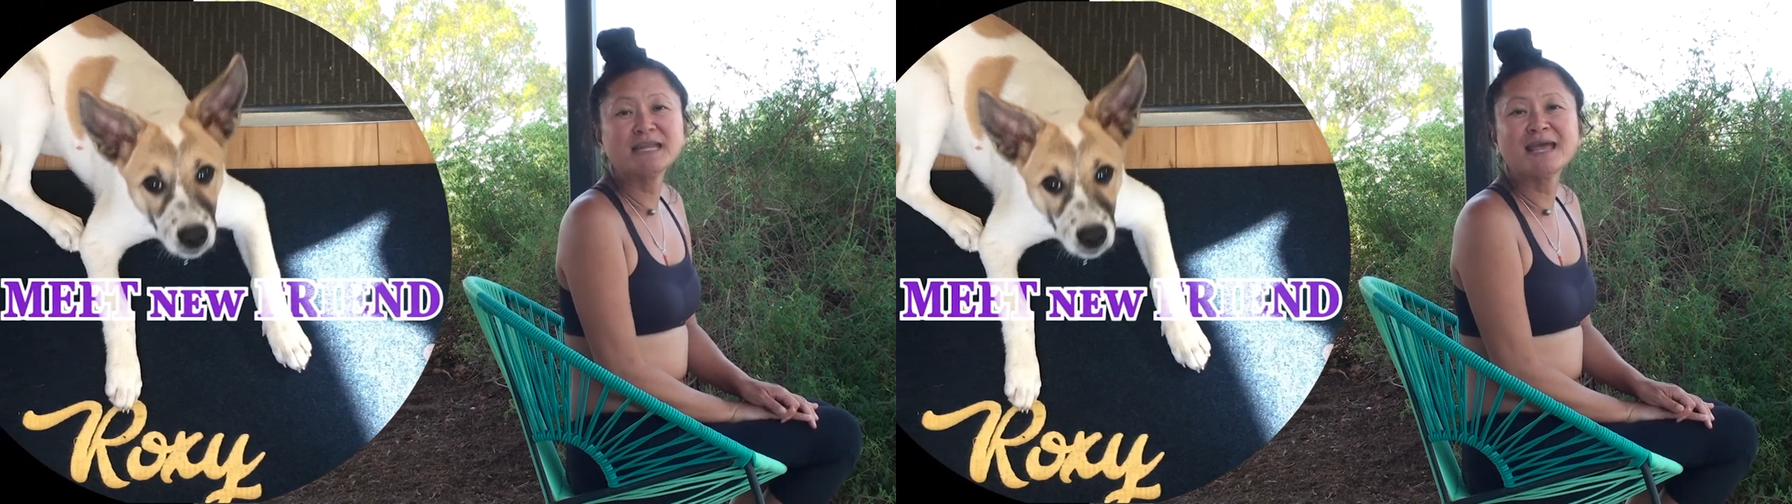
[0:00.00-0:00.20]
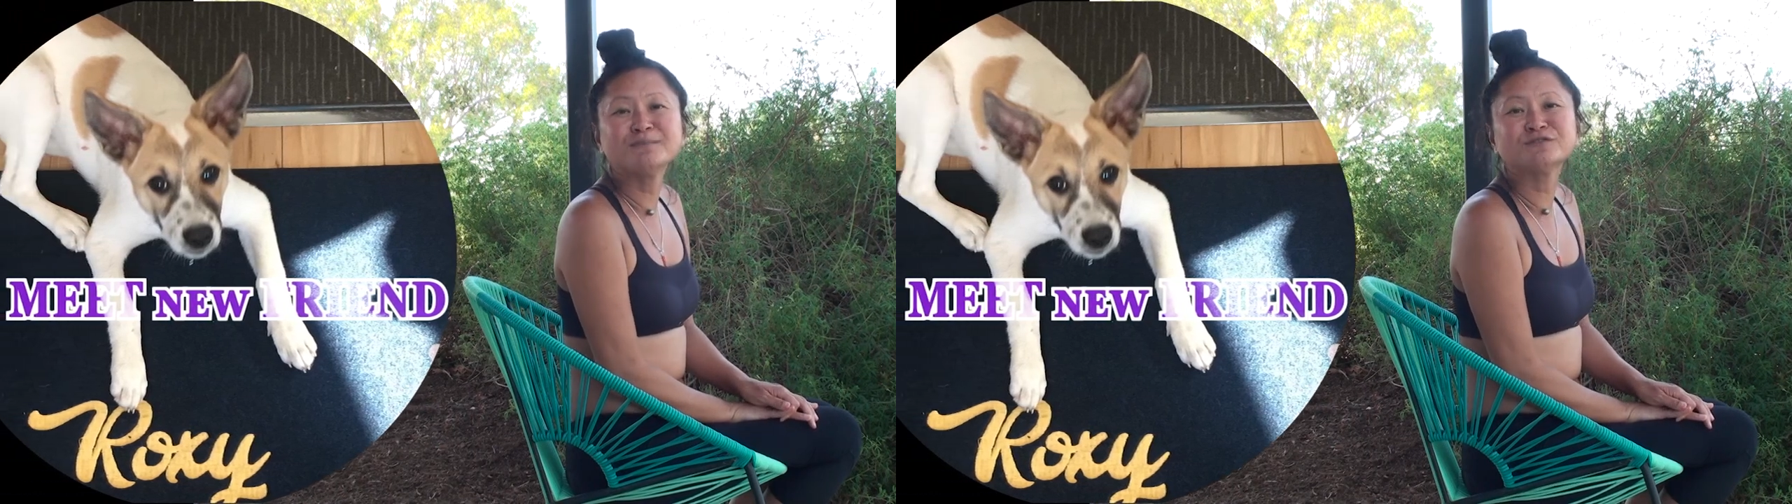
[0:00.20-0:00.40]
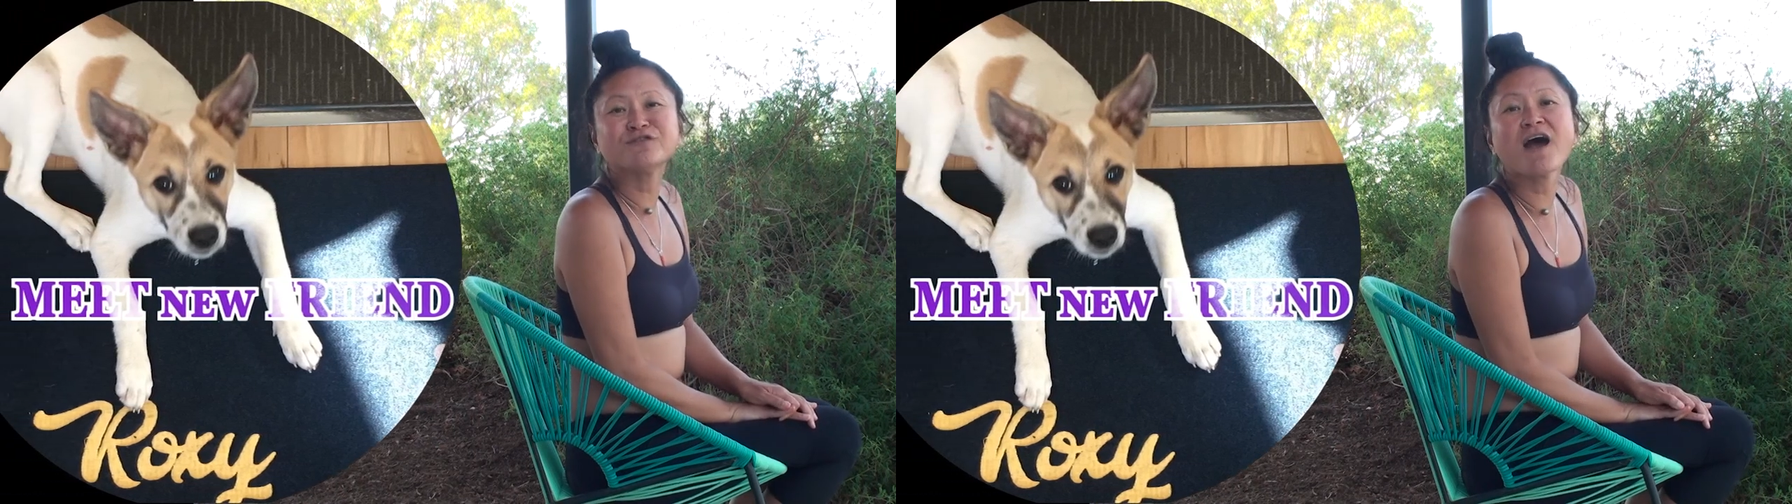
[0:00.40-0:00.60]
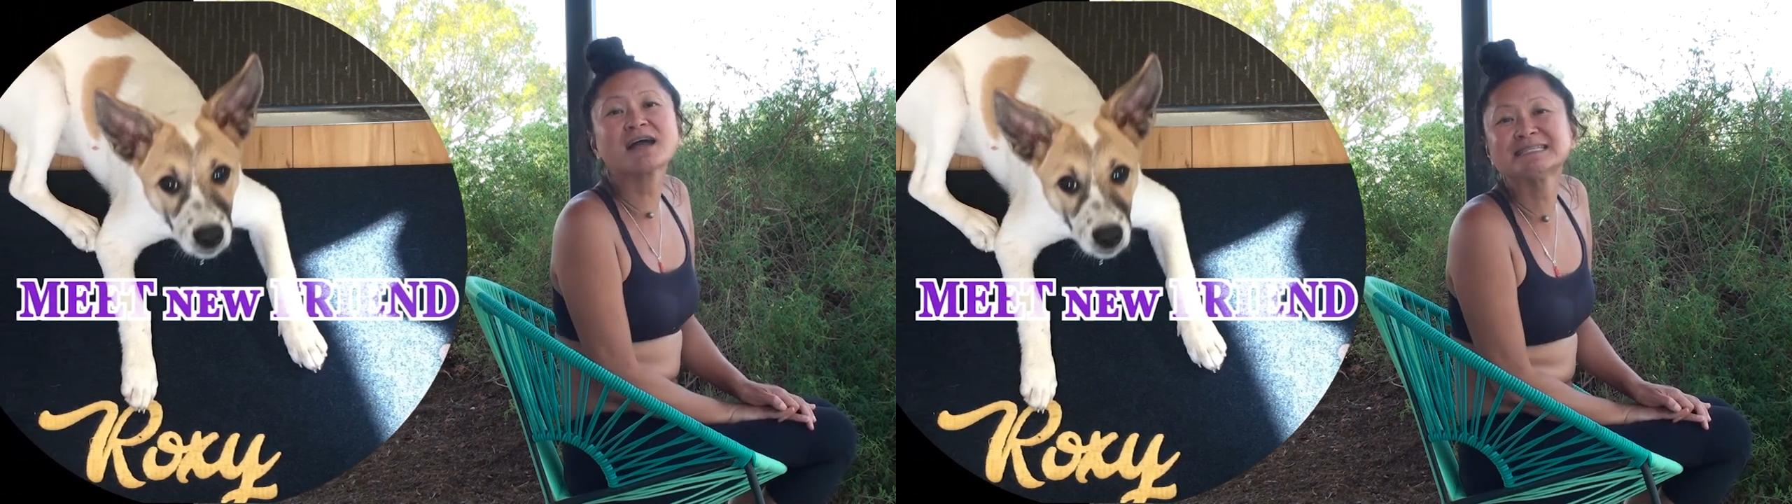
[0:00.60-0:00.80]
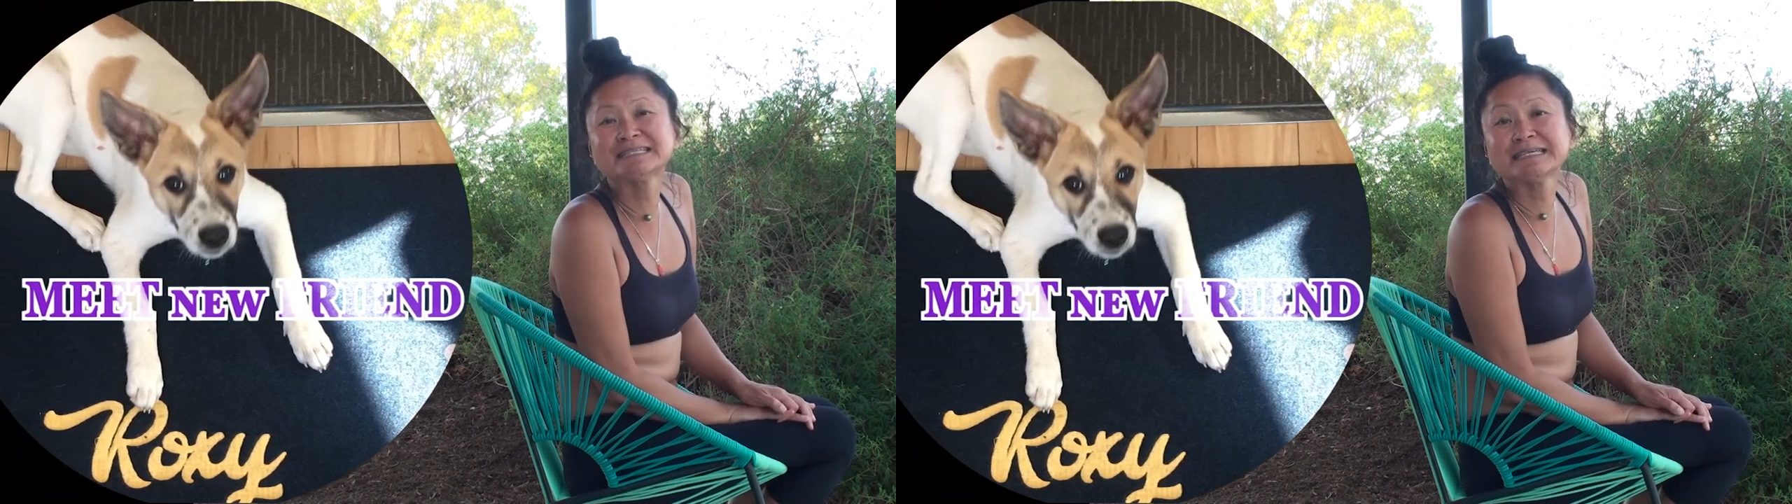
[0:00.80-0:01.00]
named
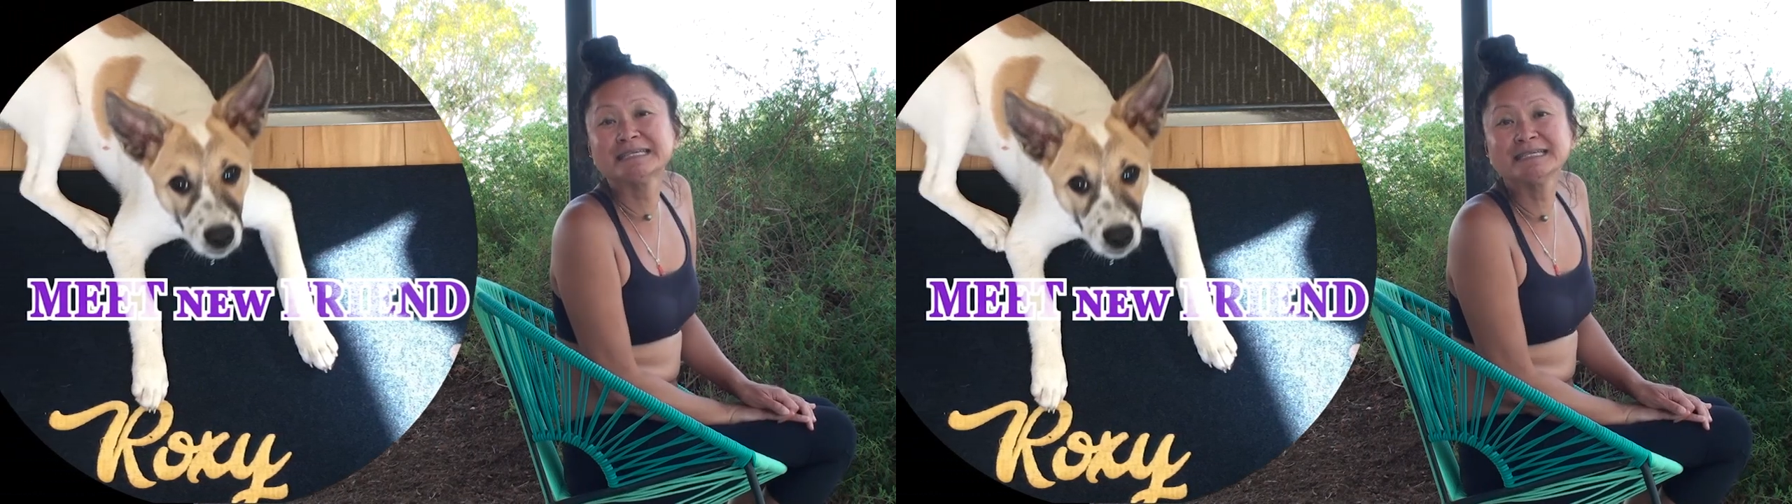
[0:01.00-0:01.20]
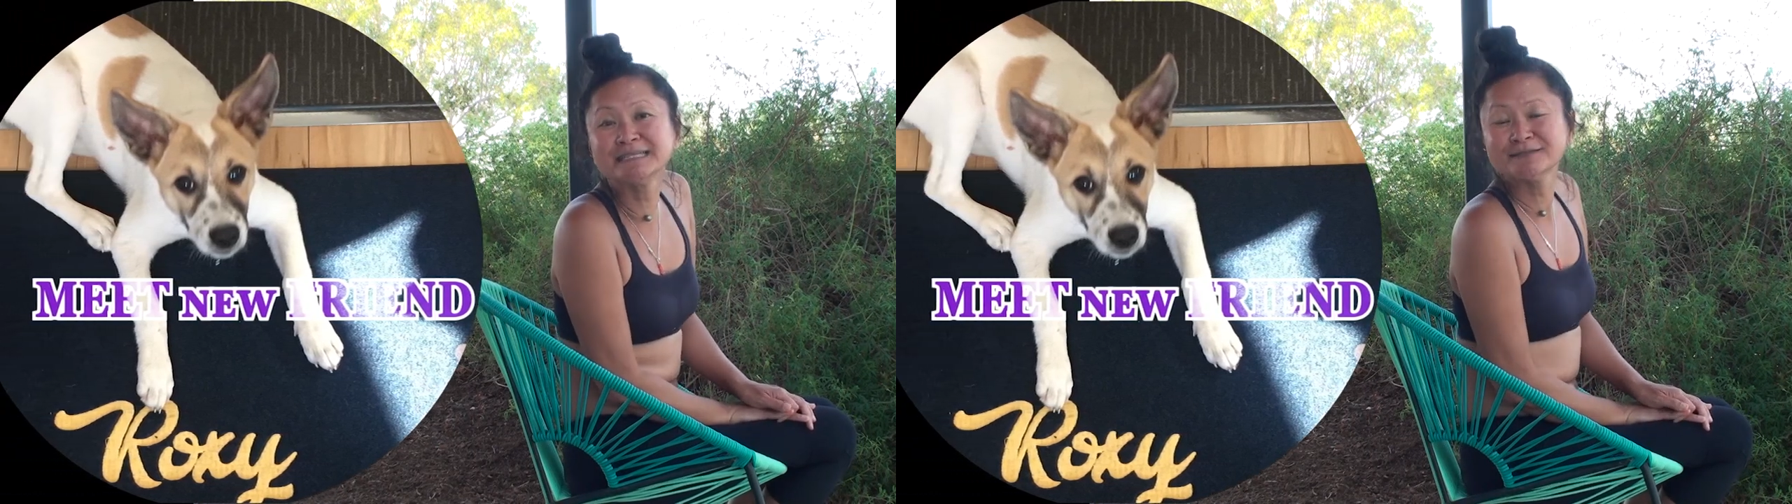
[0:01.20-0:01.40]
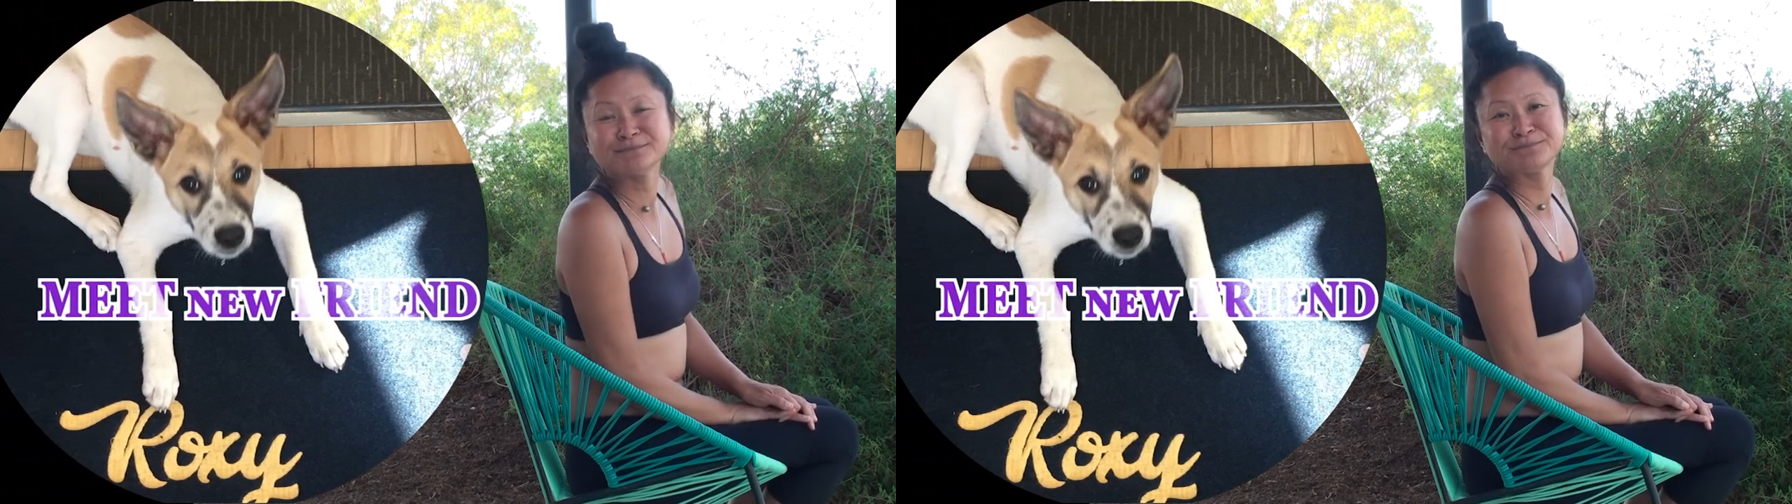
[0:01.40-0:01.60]
Roxy.